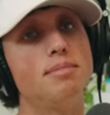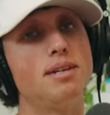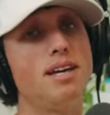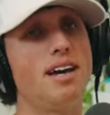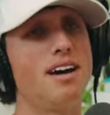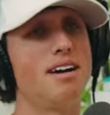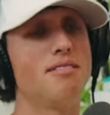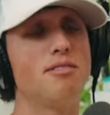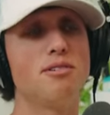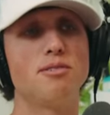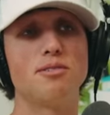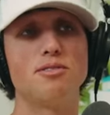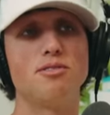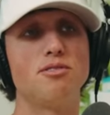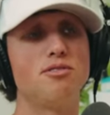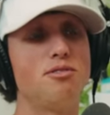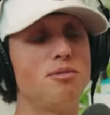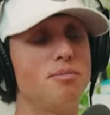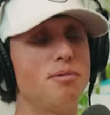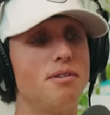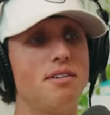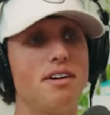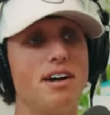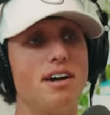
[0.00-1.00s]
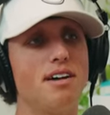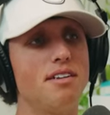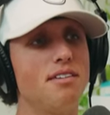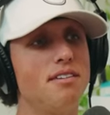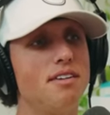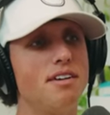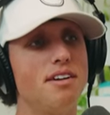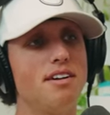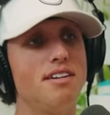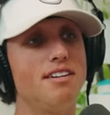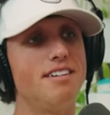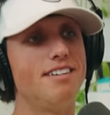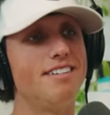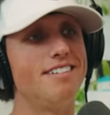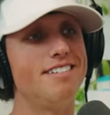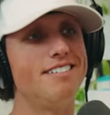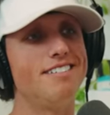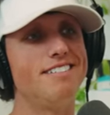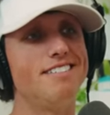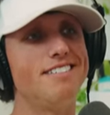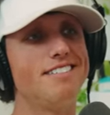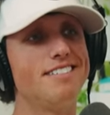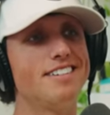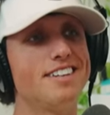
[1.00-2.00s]
but yeah, everyone's super talented,
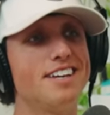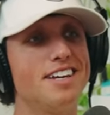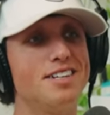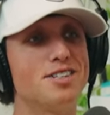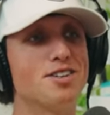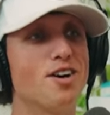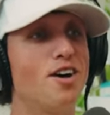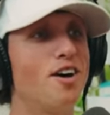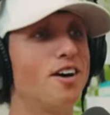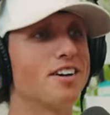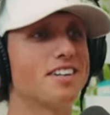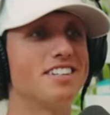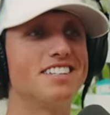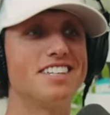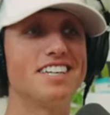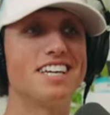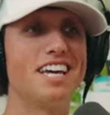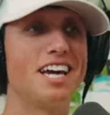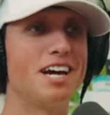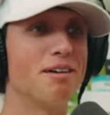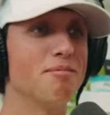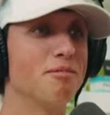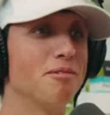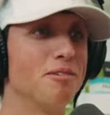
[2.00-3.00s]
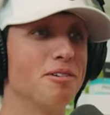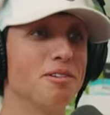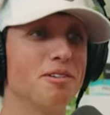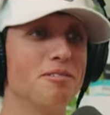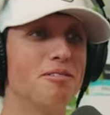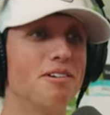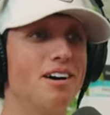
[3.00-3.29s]
can talk to the camera really